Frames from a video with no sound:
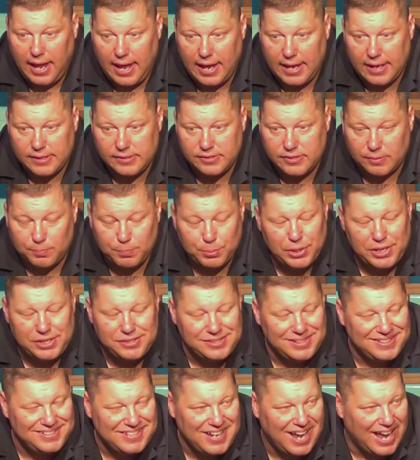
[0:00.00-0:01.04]
has
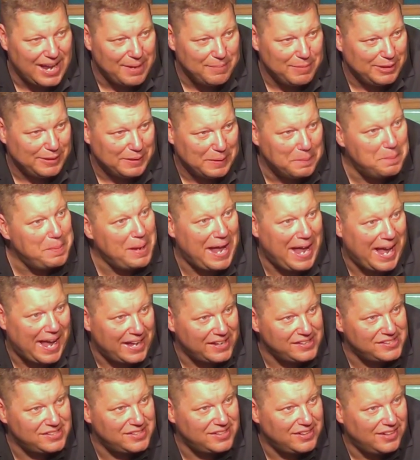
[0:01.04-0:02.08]
prison time in their
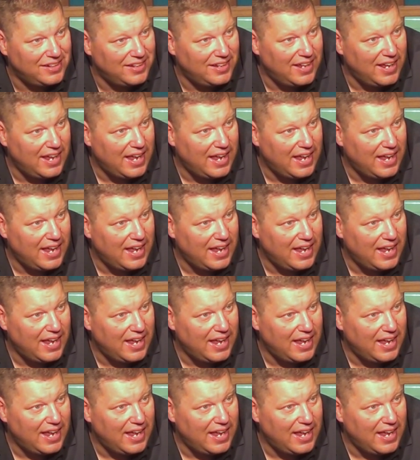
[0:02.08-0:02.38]
past